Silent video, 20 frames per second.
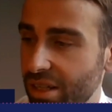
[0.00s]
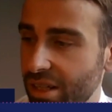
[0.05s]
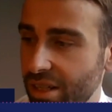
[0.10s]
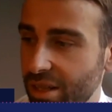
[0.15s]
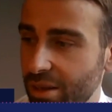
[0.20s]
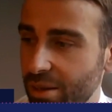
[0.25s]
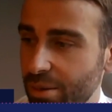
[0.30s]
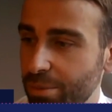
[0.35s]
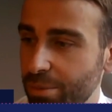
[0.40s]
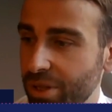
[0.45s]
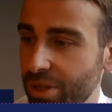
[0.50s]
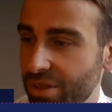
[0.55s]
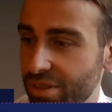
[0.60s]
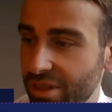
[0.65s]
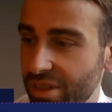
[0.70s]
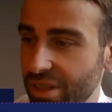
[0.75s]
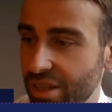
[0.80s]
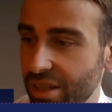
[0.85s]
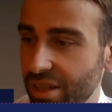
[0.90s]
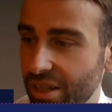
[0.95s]
Uh,
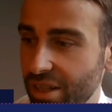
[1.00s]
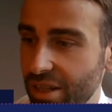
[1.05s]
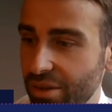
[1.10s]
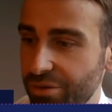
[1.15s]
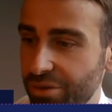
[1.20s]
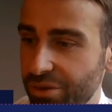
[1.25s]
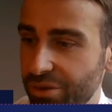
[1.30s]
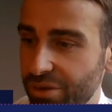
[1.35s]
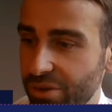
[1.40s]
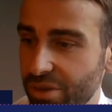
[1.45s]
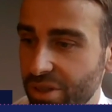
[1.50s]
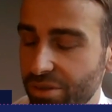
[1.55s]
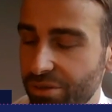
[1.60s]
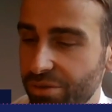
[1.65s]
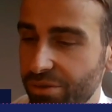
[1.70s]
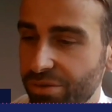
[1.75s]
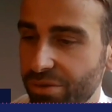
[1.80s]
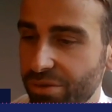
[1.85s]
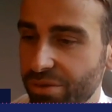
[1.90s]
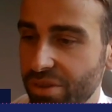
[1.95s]
but if
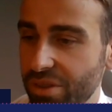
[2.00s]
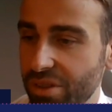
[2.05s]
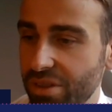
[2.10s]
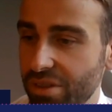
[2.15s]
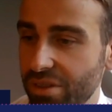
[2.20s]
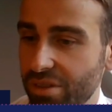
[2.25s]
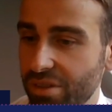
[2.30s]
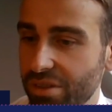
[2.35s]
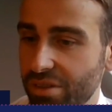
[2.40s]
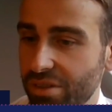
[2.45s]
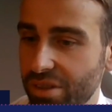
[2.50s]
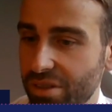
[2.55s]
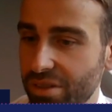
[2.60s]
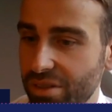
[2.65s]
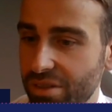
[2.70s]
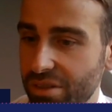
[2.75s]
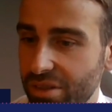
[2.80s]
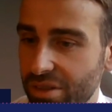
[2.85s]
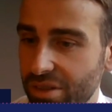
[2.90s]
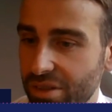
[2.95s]
if
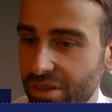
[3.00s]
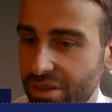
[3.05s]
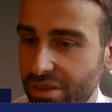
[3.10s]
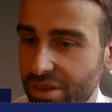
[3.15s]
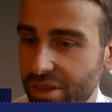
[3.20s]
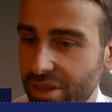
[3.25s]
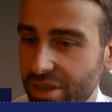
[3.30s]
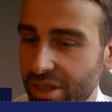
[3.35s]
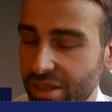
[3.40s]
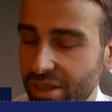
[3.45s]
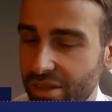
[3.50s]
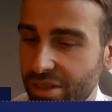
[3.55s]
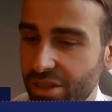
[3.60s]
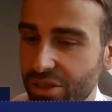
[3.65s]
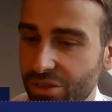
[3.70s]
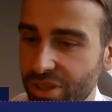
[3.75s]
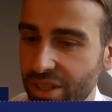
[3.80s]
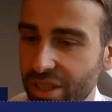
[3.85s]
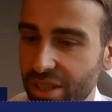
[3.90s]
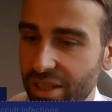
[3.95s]
the
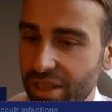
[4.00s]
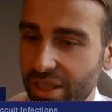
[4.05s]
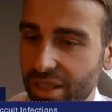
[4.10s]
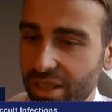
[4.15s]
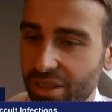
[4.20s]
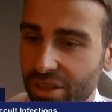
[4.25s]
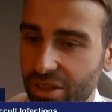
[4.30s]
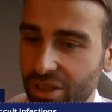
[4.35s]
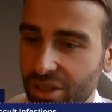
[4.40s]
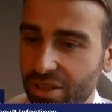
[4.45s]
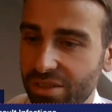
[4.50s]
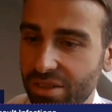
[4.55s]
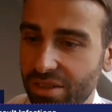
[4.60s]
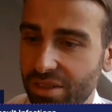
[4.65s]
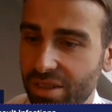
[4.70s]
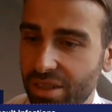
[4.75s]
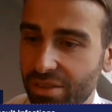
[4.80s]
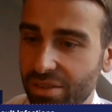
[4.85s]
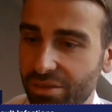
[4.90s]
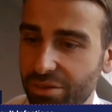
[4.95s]
the really
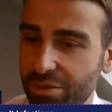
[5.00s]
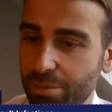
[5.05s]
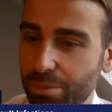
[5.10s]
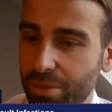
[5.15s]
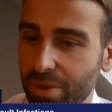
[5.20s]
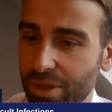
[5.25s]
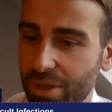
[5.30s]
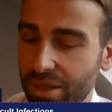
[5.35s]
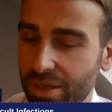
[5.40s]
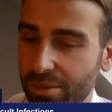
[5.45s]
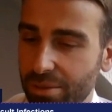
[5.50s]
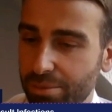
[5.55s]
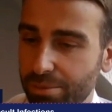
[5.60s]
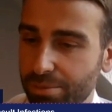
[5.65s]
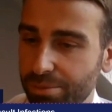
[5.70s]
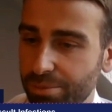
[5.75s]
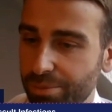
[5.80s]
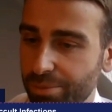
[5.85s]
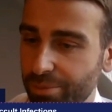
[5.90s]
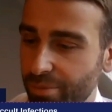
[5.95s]
causative
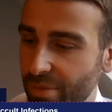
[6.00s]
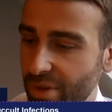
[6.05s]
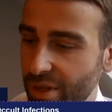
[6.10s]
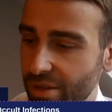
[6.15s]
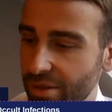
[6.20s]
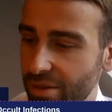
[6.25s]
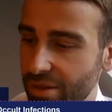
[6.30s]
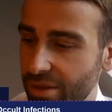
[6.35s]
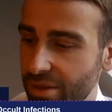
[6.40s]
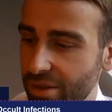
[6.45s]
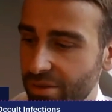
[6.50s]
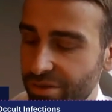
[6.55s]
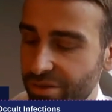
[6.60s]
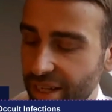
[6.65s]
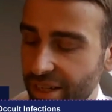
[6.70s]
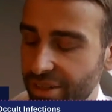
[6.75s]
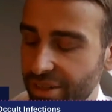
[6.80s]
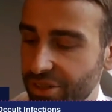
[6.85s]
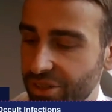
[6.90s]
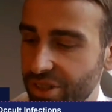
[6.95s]
um,
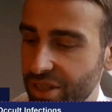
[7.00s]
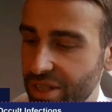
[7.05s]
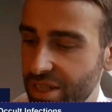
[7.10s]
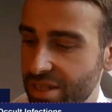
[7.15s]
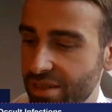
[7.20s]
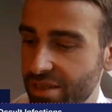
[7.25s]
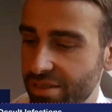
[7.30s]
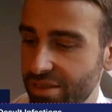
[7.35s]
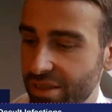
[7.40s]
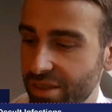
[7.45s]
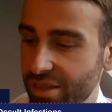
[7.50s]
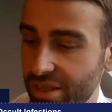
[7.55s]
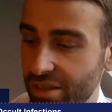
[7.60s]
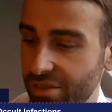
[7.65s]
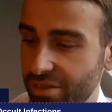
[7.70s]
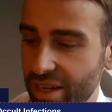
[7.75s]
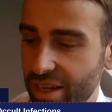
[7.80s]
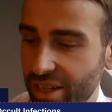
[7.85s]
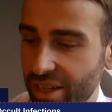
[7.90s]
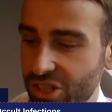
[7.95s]
factor is an
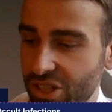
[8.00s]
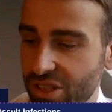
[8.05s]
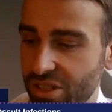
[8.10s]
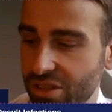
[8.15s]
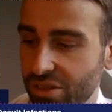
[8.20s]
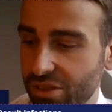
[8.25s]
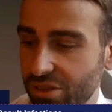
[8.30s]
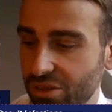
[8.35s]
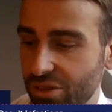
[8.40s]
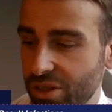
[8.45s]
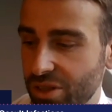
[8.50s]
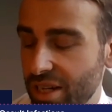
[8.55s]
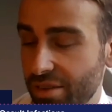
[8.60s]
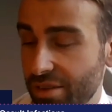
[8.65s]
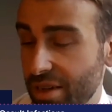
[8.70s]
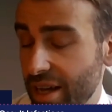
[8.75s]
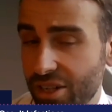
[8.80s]
infection, you ha